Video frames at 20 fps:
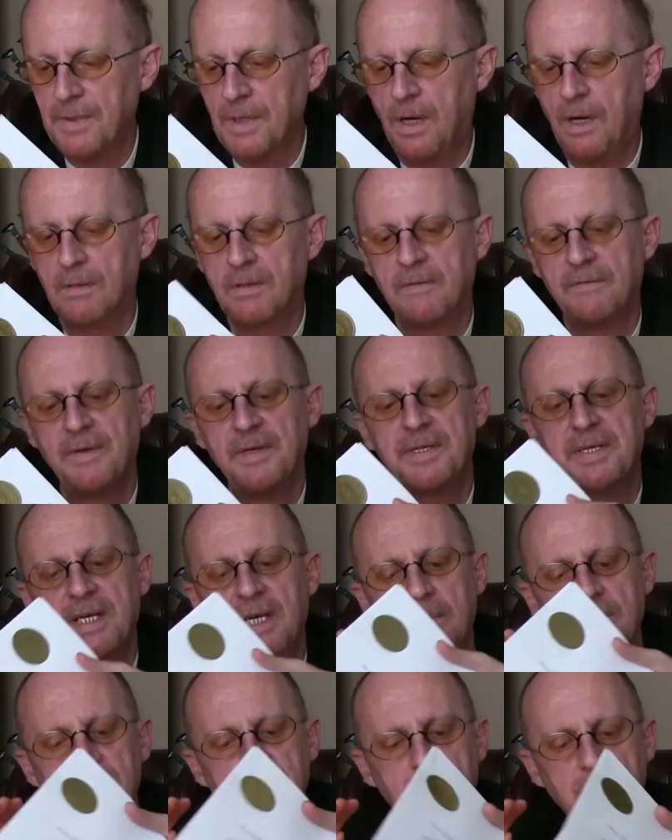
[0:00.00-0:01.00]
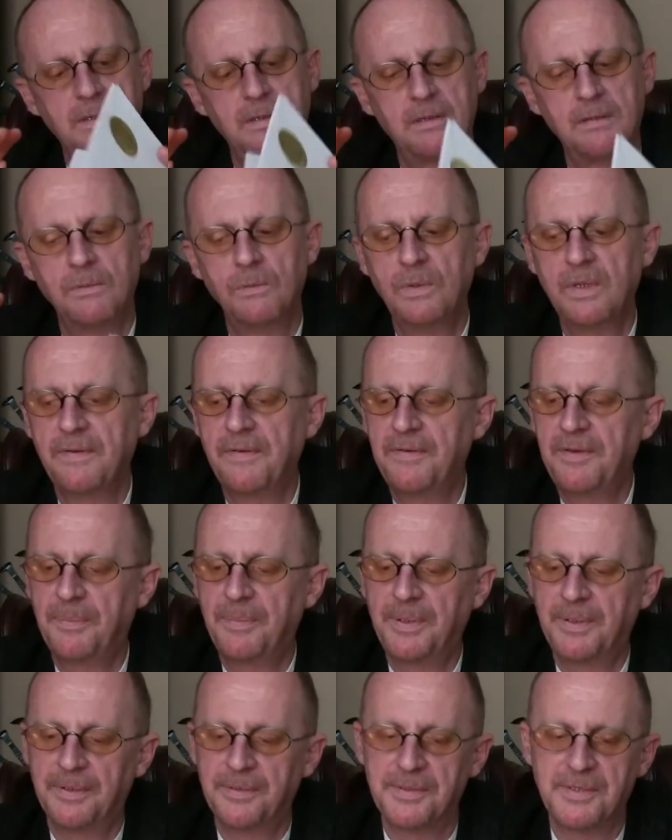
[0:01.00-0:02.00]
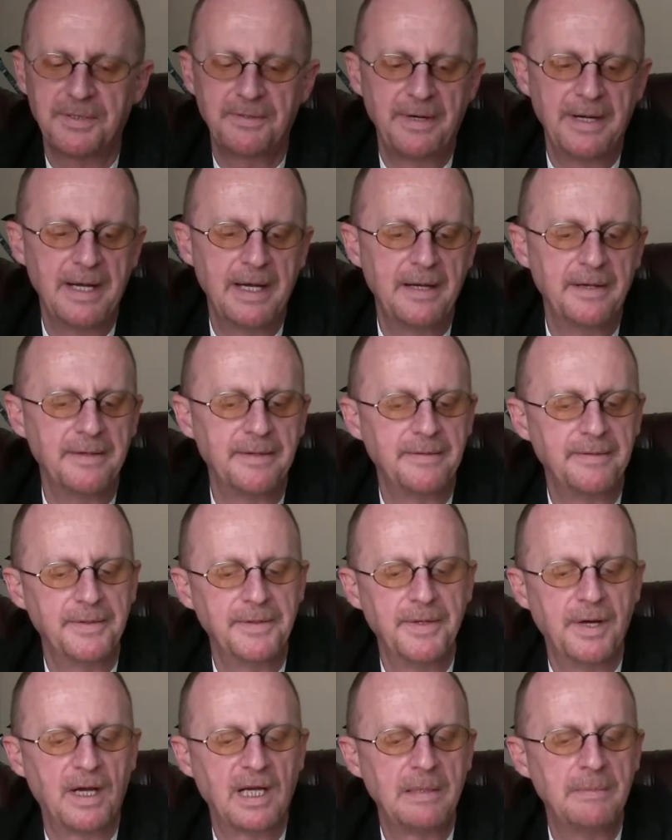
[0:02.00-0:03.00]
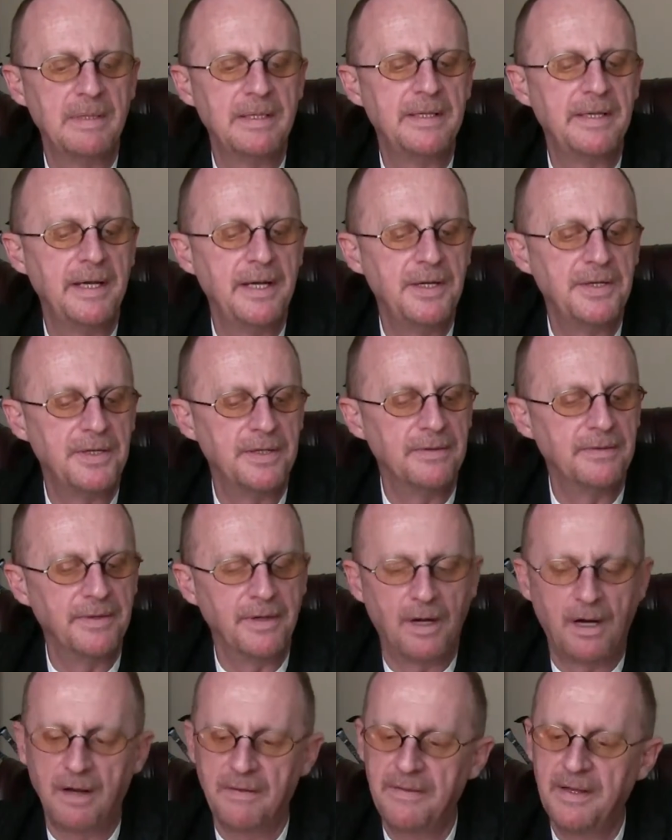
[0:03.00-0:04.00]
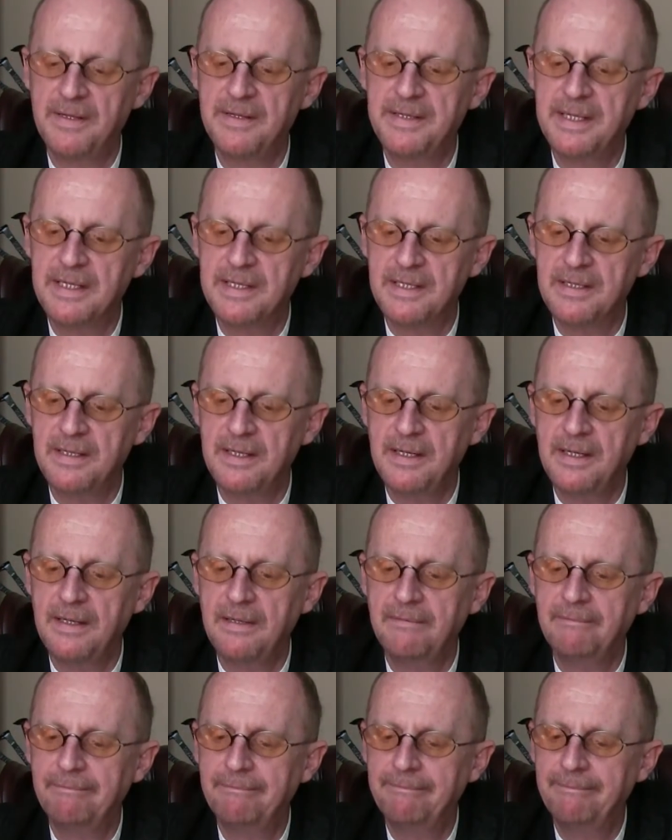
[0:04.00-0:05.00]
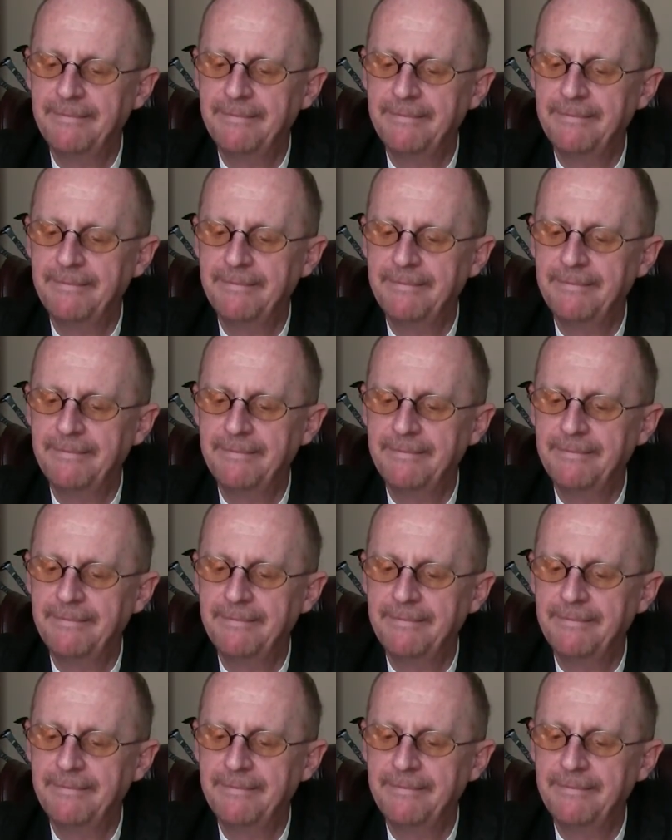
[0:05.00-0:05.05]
All of this comes along with the pearl strand, the documentation, the authenticity,